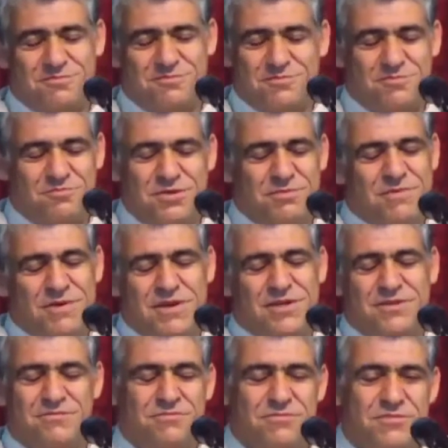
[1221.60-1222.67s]
people
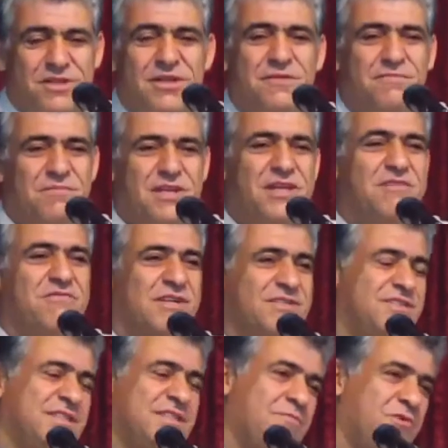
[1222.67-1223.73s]
didn't believe, and
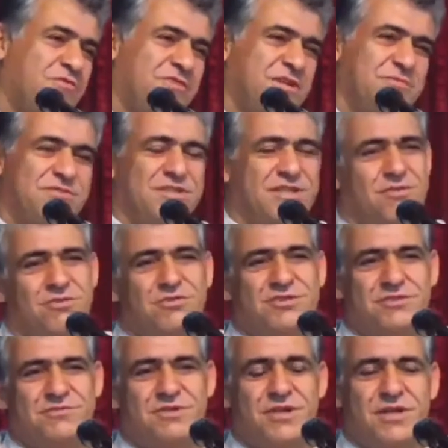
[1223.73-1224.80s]
some of them say, oh,
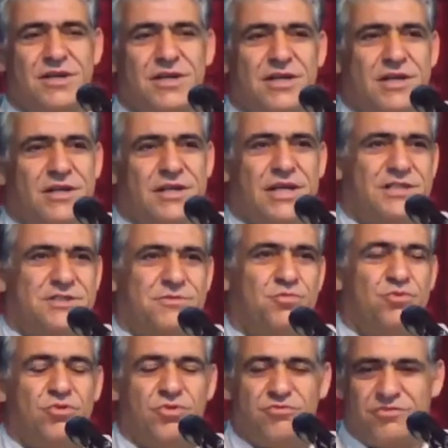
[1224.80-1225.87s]
that's poor
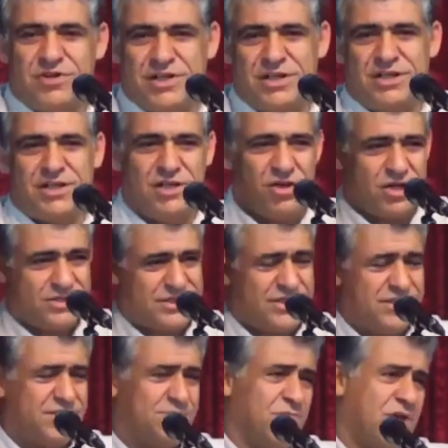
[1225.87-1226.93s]
Farid, he lost his
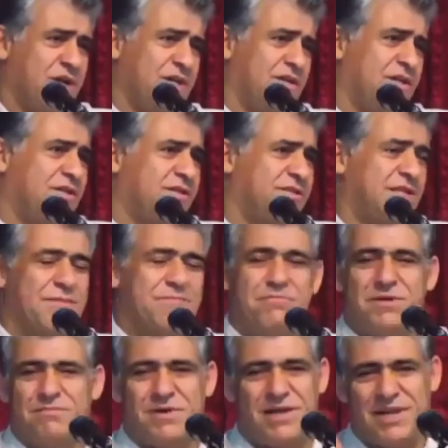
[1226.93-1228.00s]
mind. Some
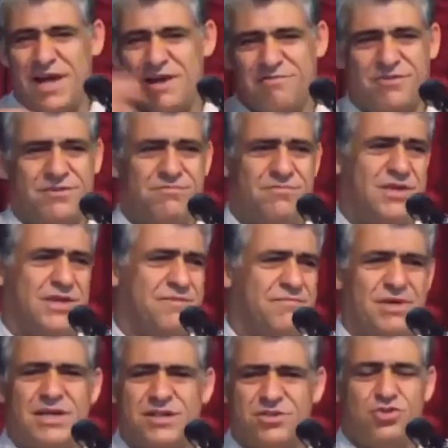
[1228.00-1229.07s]
people laugh on me and make a
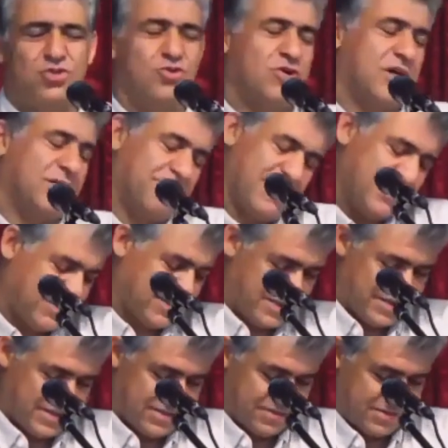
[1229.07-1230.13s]
joke, but
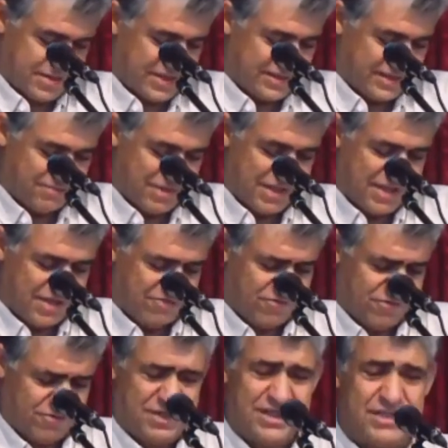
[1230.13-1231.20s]
doesn't matter for
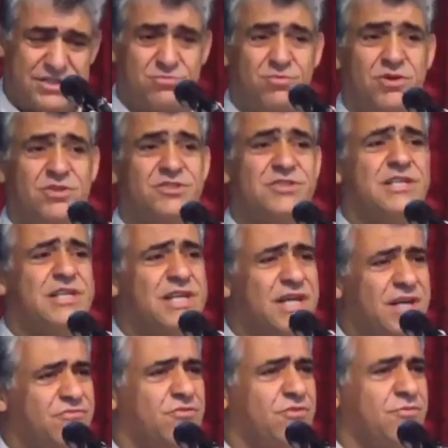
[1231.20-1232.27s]
me. It was clear
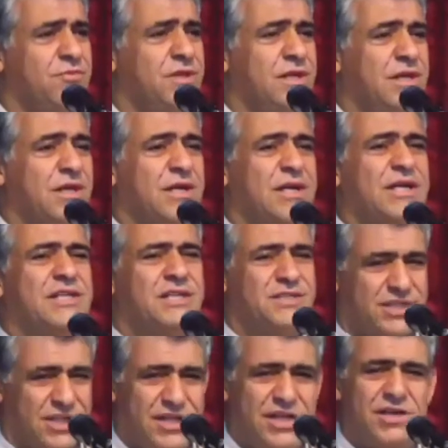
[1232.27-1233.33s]
for me. It is
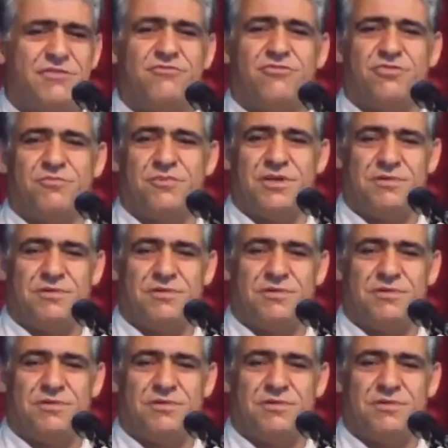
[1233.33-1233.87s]
clear for me.